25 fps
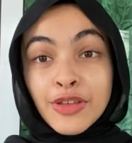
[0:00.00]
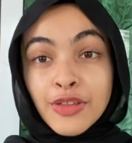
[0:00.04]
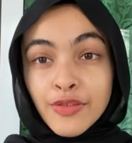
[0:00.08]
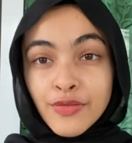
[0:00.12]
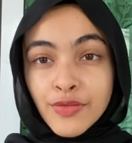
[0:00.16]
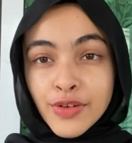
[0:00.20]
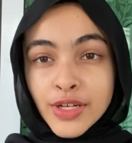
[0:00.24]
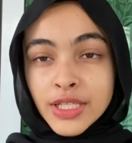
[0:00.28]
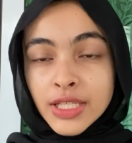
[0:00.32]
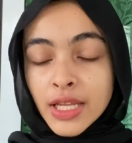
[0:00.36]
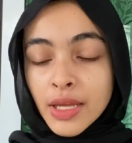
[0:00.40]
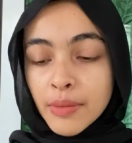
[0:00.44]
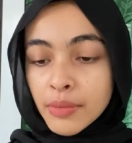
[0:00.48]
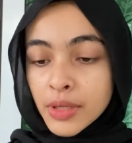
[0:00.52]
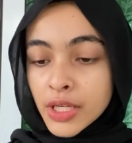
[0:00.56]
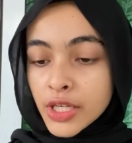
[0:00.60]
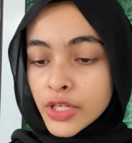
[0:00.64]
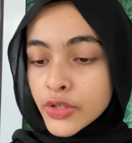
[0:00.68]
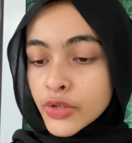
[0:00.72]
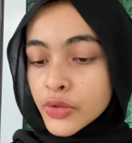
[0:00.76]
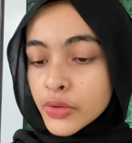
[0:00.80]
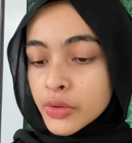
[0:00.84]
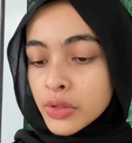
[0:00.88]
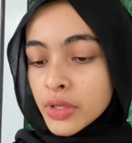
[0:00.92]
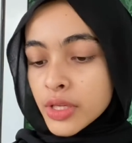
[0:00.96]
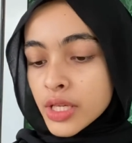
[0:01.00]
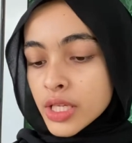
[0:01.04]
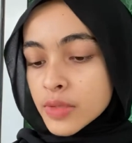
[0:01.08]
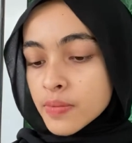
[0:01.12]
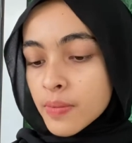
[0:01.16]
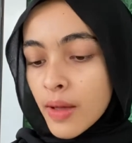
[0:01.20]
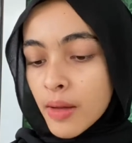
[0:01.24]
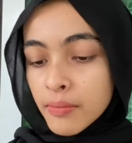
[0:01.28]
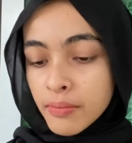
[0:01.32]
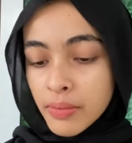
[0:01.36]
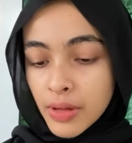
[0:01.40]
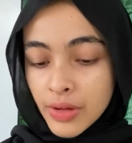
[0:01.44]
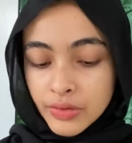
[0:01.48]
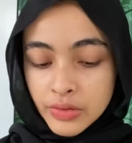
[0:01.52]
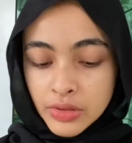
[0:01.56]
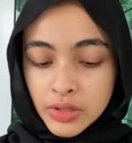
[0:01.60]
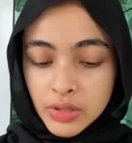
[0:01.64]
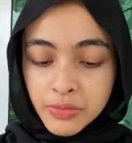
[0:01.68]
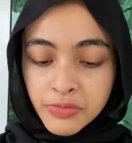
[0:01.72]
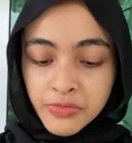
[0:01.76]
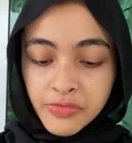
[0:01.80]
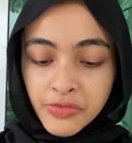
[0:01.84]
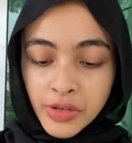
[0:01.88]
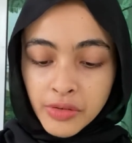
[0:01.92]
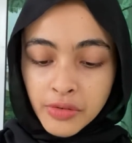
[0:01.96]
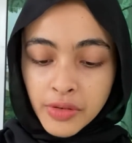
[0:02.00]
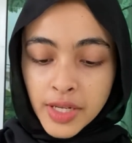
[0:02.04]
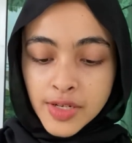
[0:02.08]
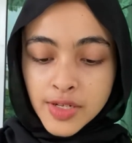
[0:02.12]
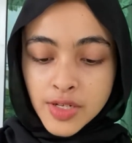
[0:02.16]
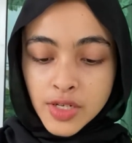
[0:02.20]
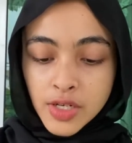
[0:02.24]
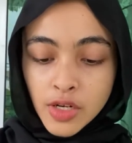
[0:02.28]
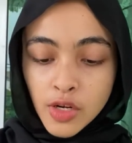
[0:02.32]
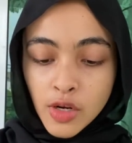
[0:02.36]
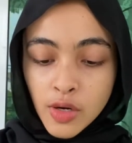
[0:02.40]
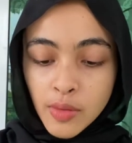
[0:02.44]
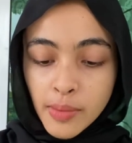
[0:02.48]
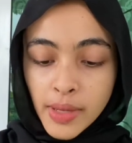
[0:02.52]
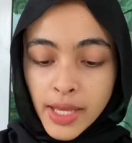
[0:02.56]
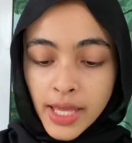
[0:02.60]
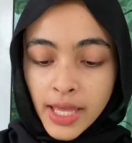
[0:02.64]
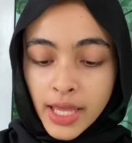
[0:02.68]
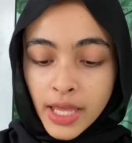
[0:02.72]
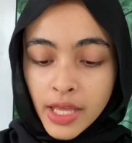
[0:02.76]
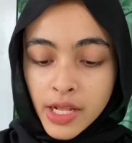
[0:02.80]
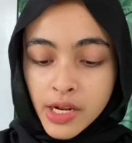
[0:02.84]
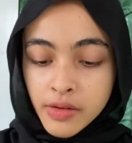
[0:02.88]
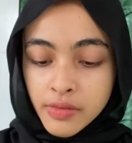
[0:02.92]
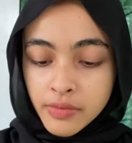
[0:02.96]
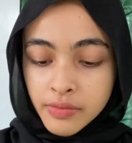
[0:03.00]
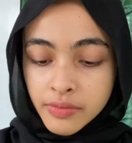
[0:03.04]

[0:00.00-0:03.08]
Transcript: first thing I'm going to do is pump out some foundation on my hand.